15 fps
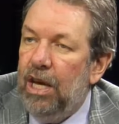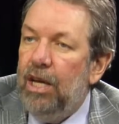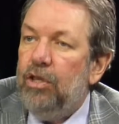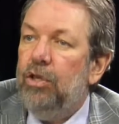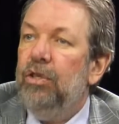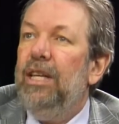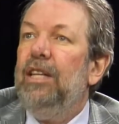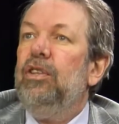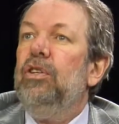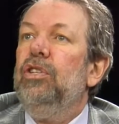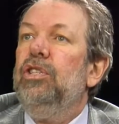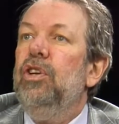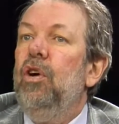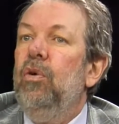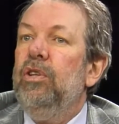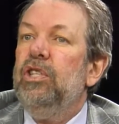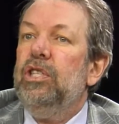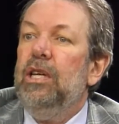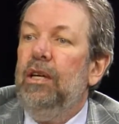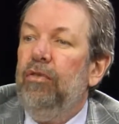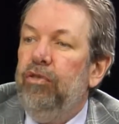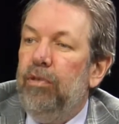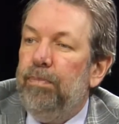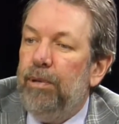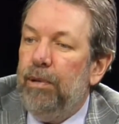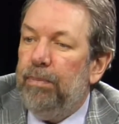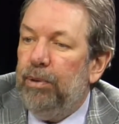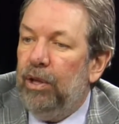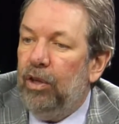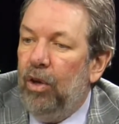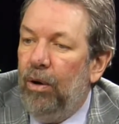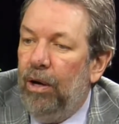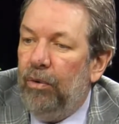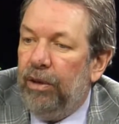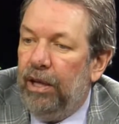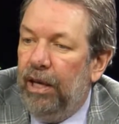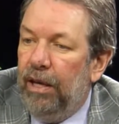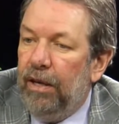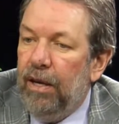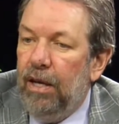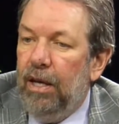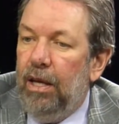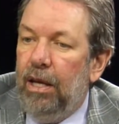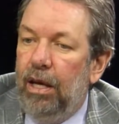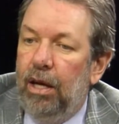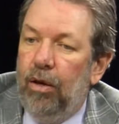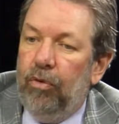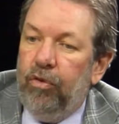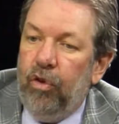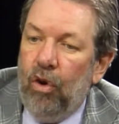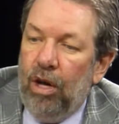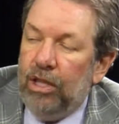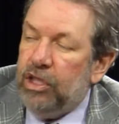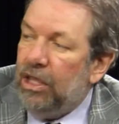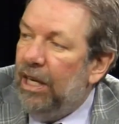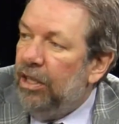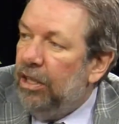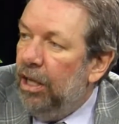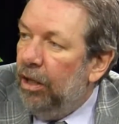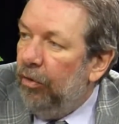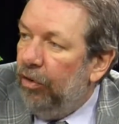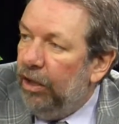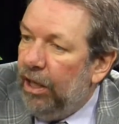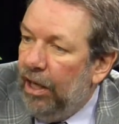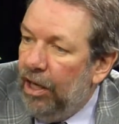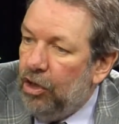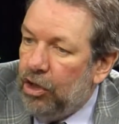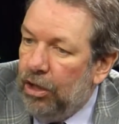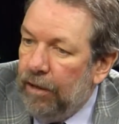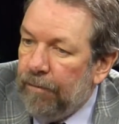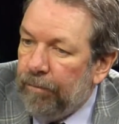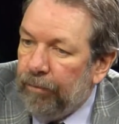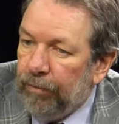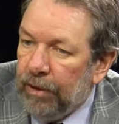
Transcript: so that there's no incentive for people to go out and get false identification.